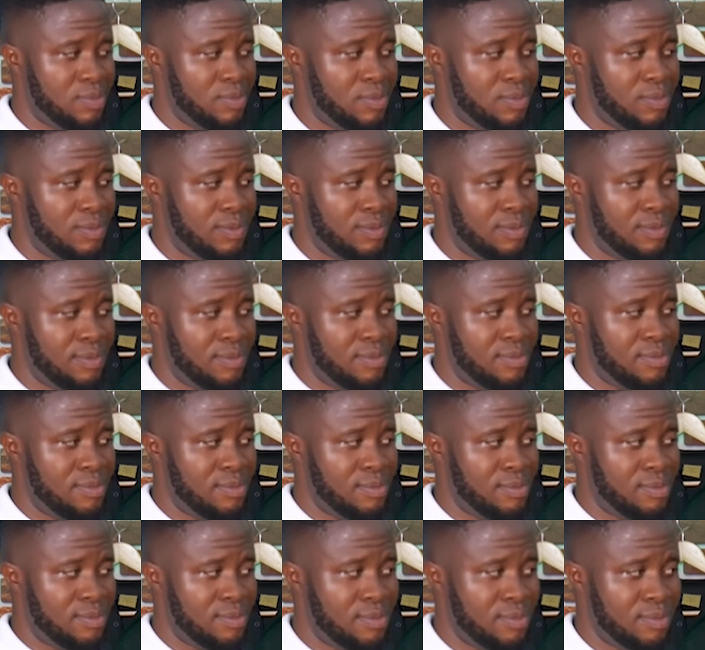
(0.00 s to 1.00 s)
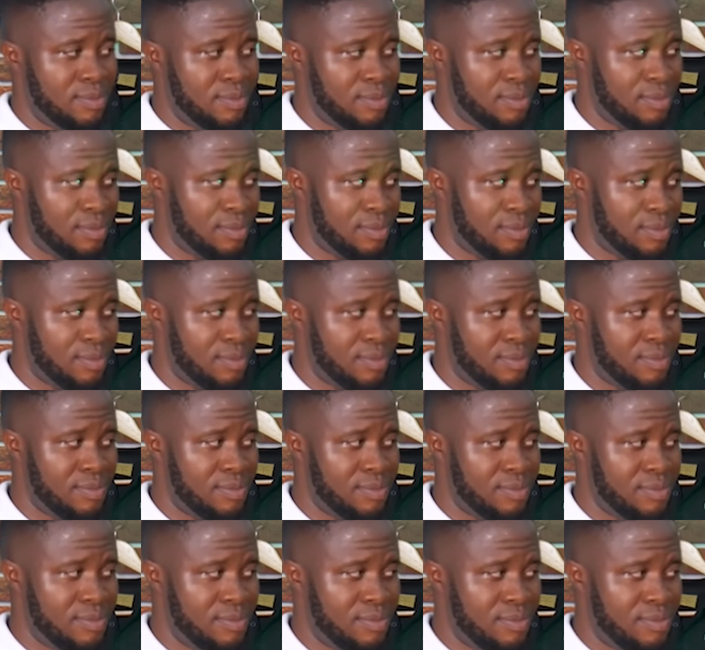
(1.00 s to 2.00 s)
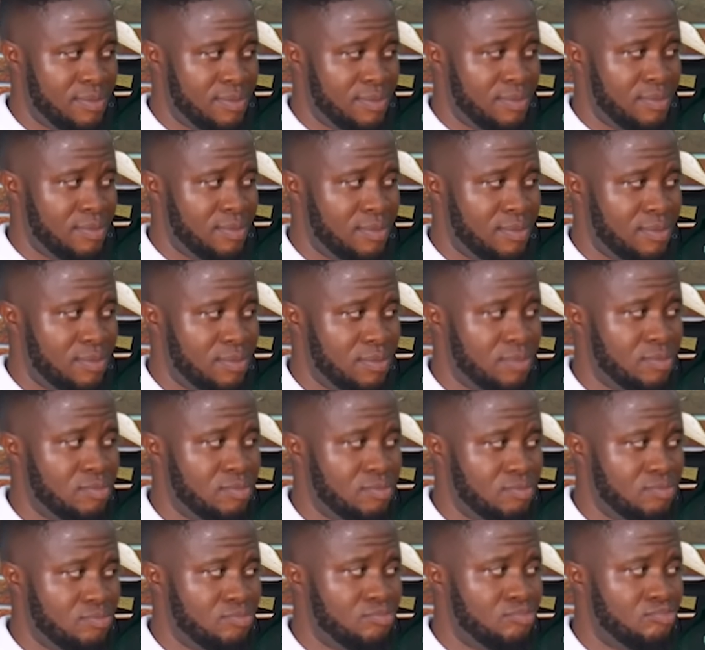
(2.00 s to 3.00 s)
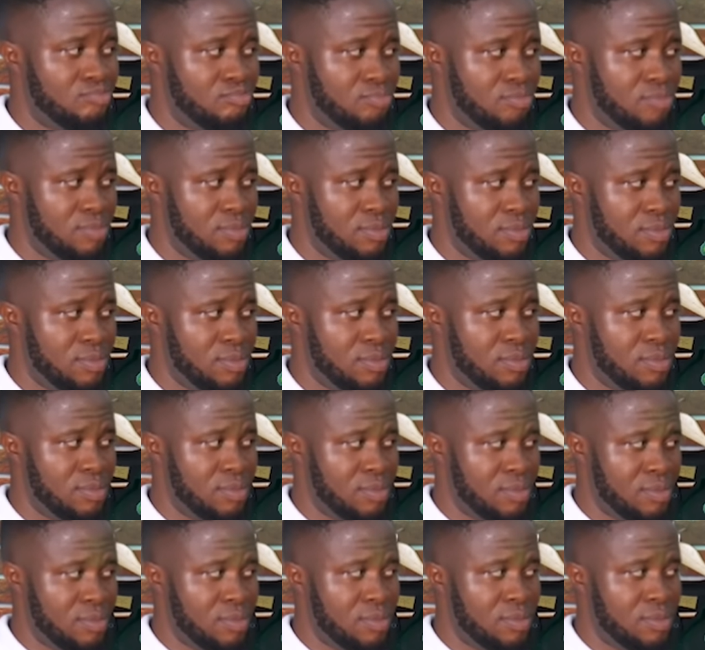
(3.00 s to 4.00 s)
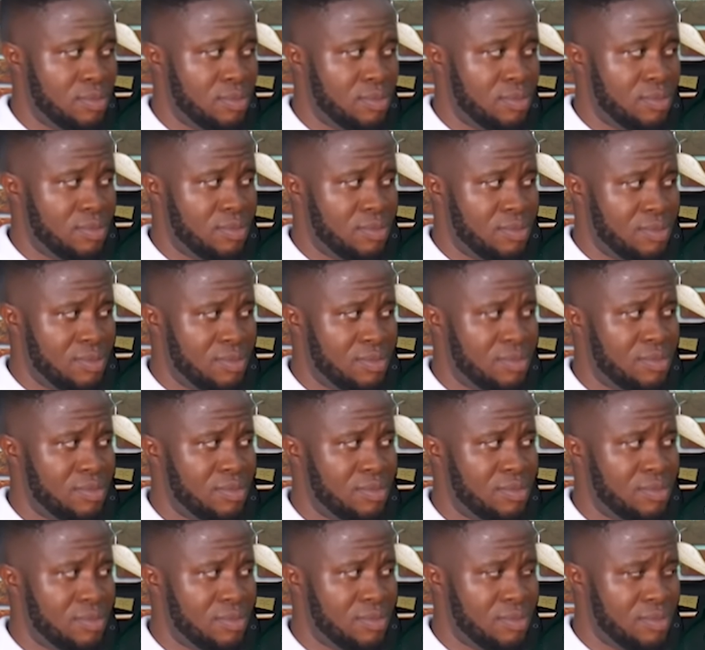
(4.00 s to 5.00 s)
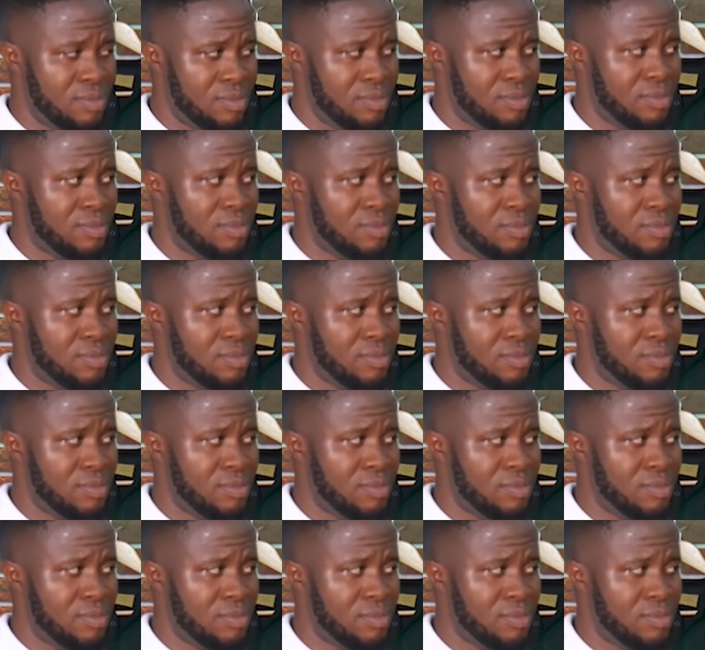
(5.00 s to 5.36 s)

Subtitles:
This person isn't speaking.